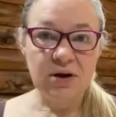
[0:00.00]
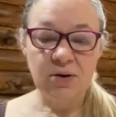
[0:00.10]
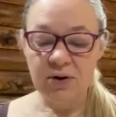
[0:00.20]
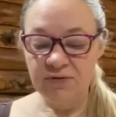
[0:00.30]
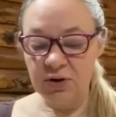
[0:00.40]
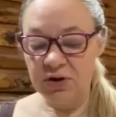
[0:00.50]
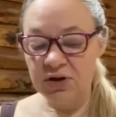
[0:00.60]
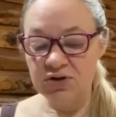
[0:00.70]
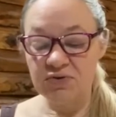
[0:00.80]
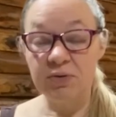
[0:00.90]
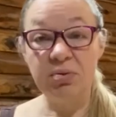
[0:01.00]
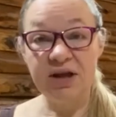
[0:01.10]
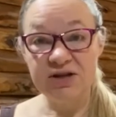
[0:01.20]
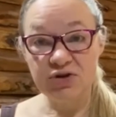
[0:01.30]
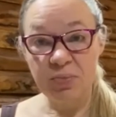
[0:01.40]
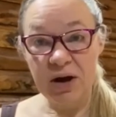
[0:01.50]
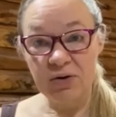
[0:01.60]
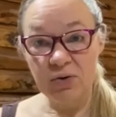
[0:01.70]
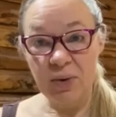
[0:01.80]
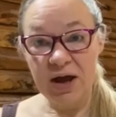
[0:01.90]
if you're looking to replace your
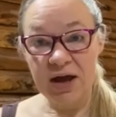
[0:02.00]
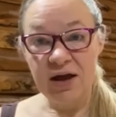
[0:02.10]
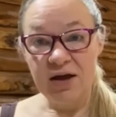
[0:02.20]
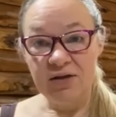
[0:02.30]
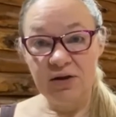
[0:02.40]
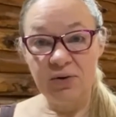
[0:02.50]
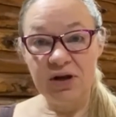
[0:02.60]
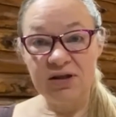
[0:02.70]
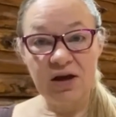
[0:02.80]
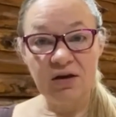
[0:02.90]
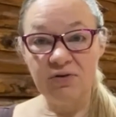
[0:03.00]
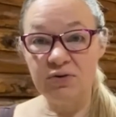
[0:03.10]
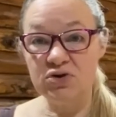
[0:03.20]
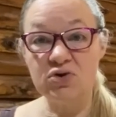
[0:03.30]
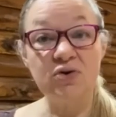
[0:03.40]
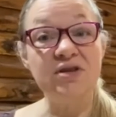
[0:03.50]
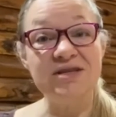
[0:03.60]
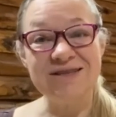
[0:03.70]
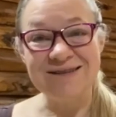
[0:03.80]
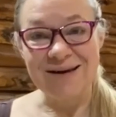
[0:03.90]
powdered whey that you get at the health food store, this
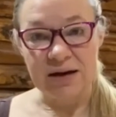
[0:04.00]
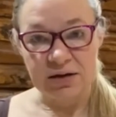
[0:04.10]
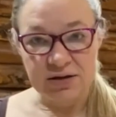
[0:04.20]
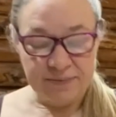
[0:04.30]
is not it.